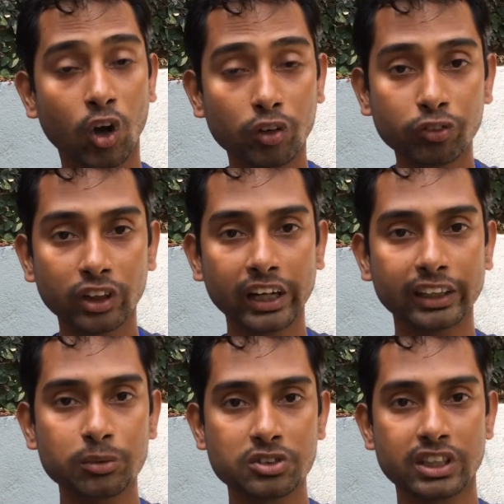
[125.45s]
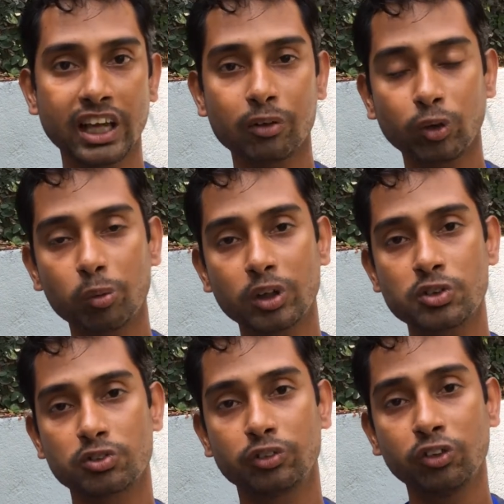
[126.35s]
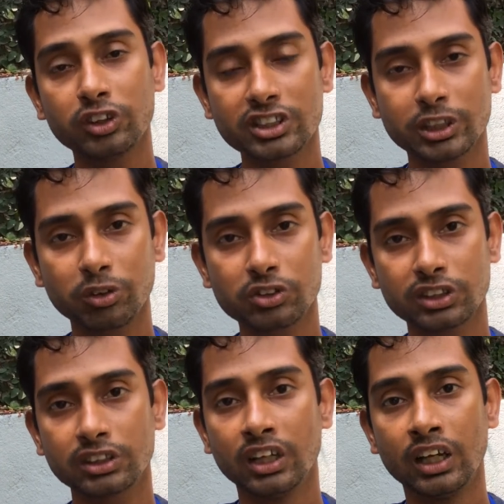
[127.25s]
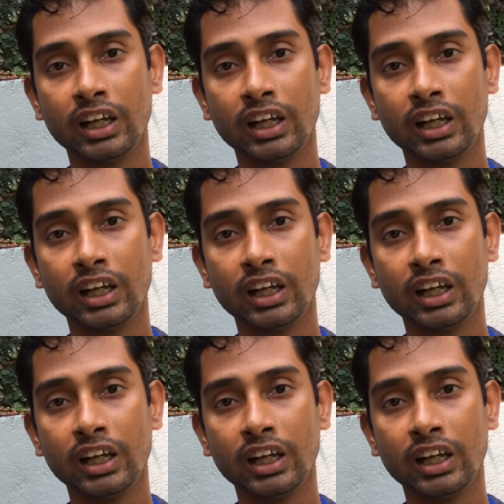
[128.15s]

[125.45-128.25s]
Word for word: non-food items, they have problems with food distribution,